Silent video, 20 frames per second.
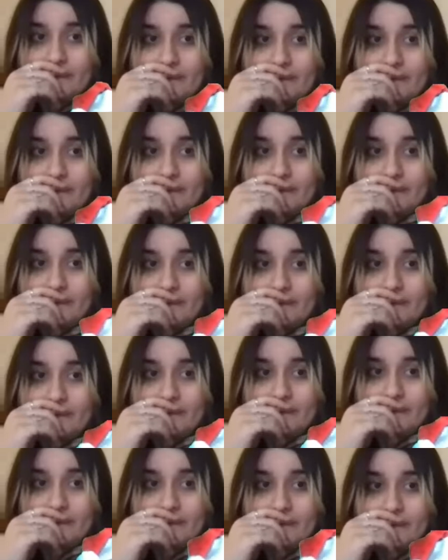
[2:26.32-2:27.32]

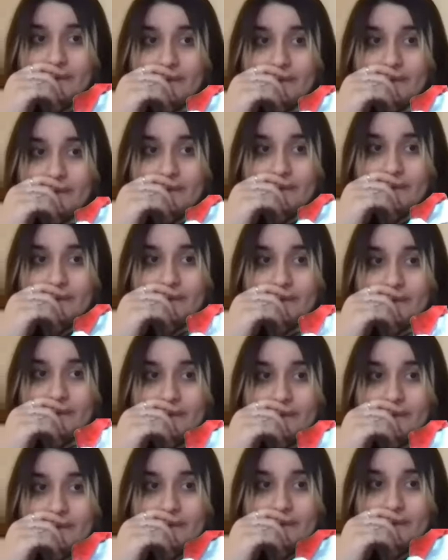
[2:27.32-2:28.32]

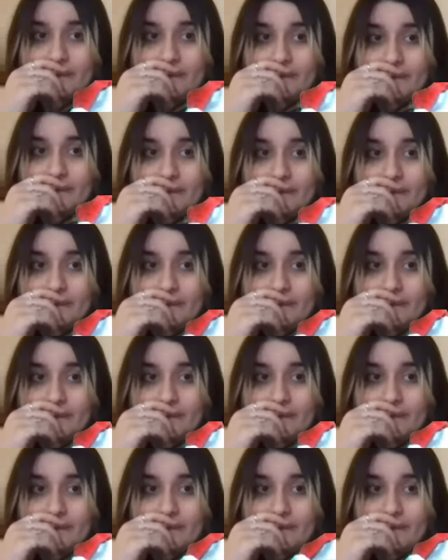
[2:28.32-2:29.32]

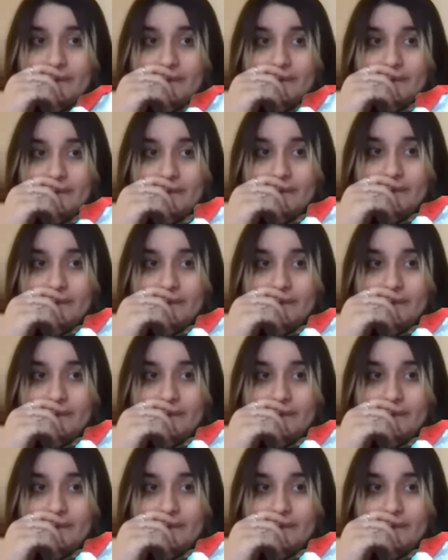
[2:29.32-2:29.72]
[no speech]